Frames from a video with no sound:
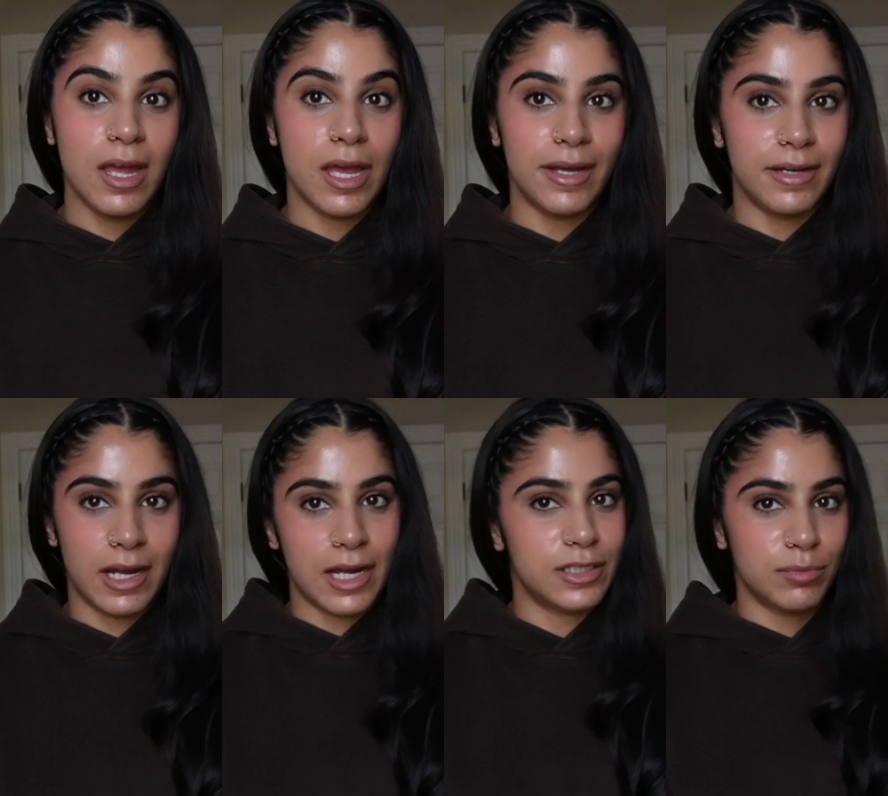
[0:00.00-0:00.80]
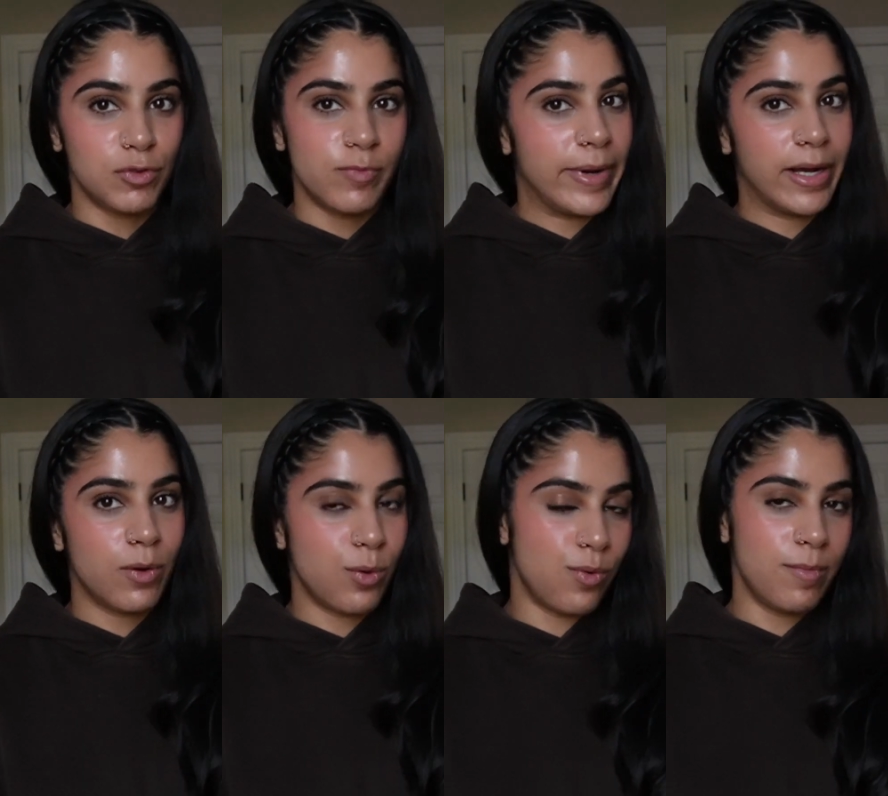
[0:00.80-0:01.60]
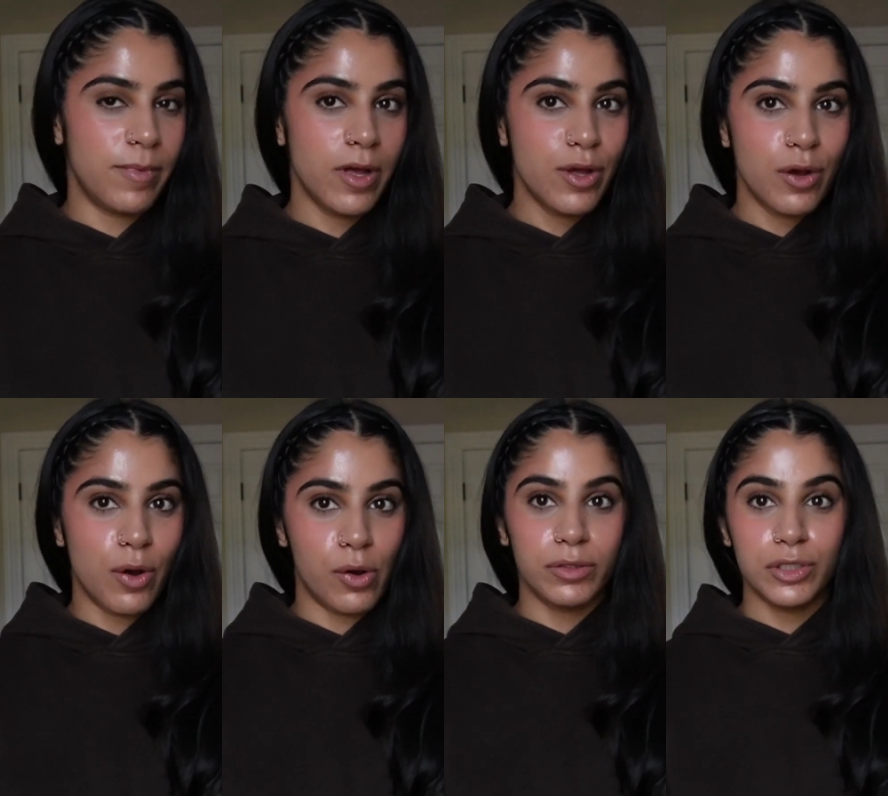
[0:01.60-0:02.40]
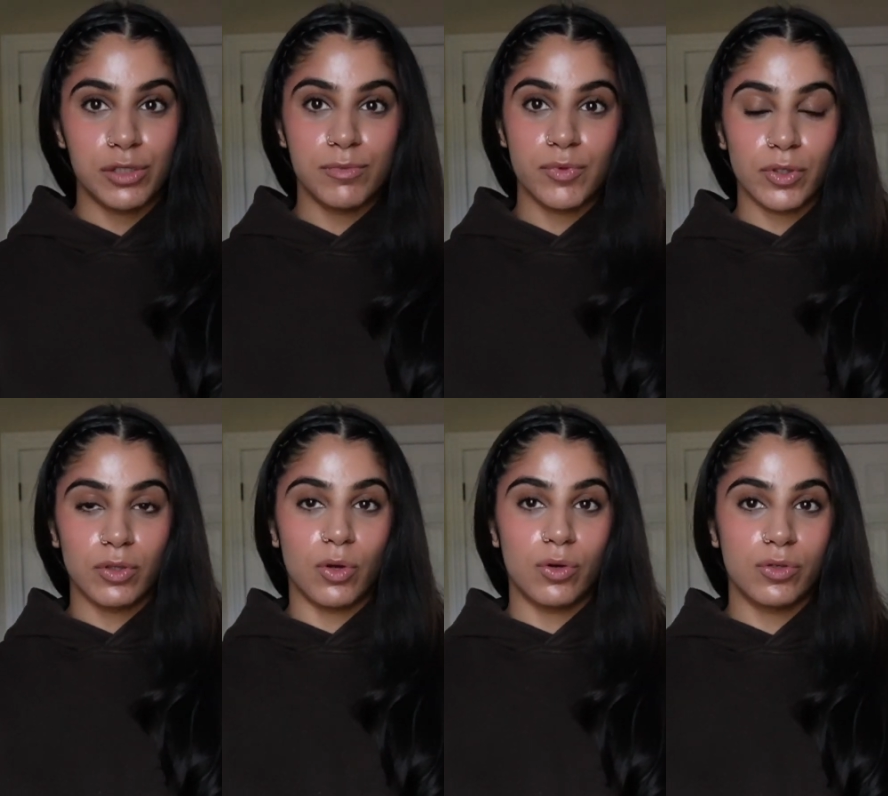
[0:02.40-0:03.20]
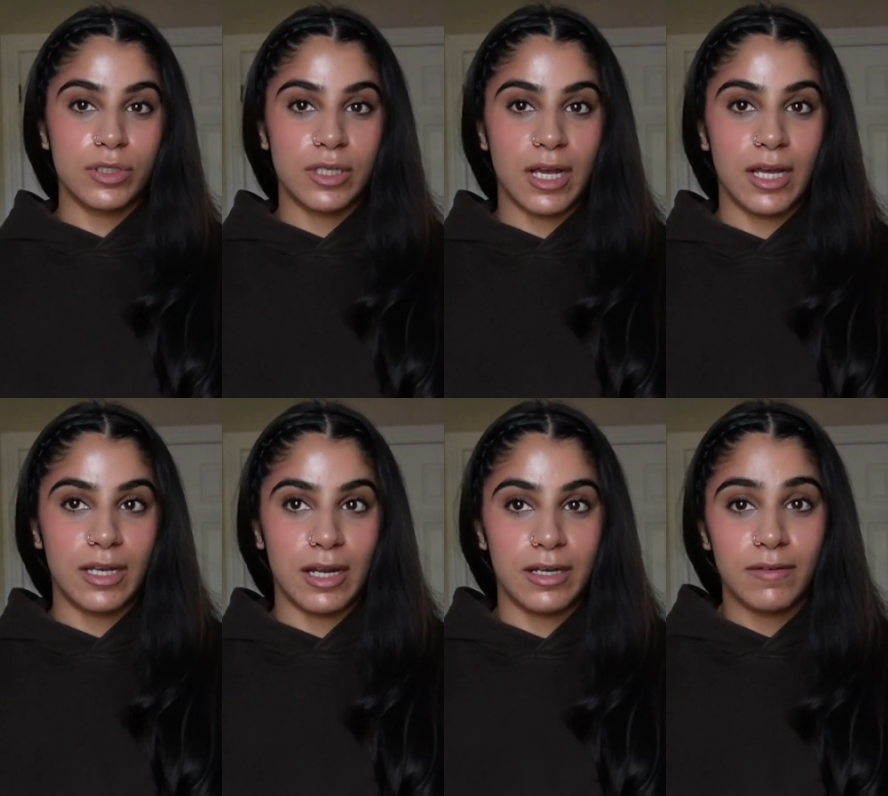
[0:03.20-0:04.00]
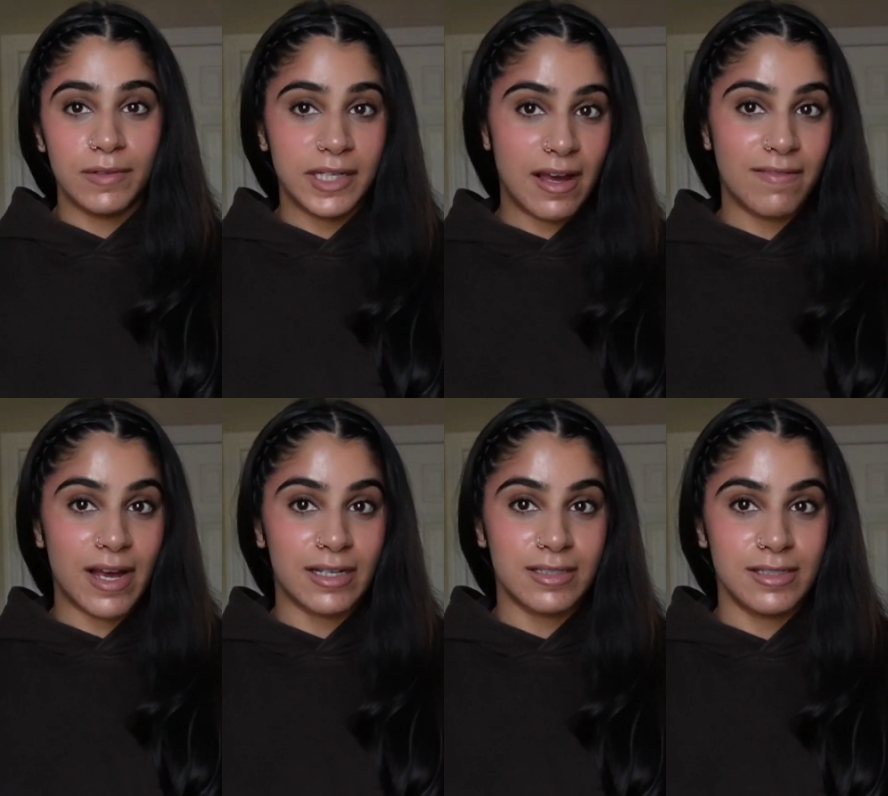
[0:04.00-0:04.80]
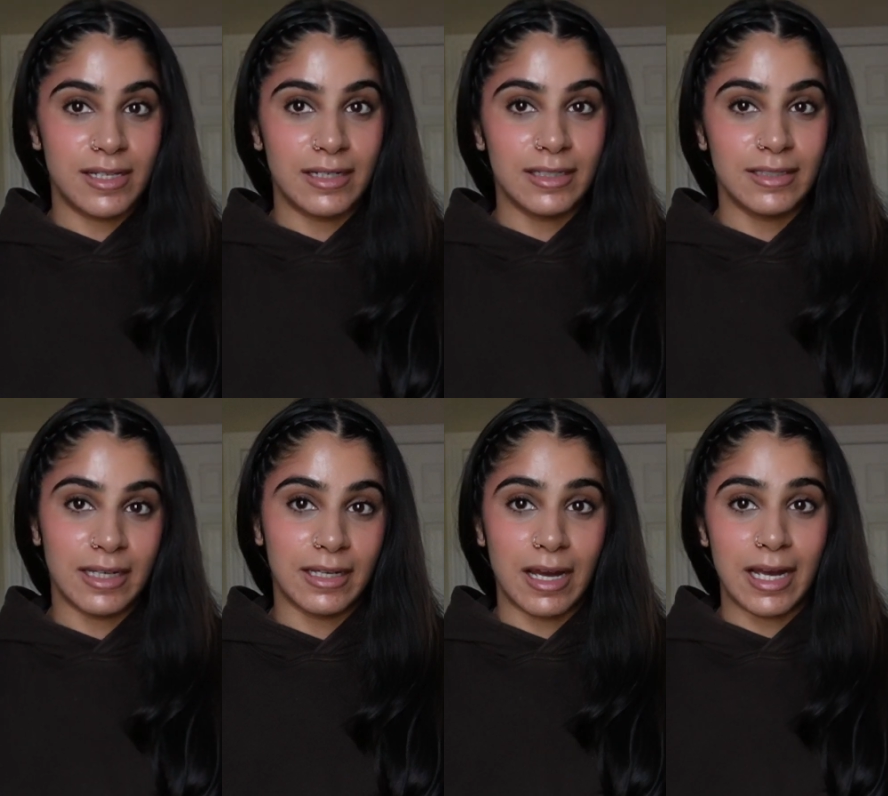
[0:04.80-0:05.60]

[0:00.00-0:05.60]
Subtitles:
and I had to move back home. All the gyms were closed and I didn't really have access to anything.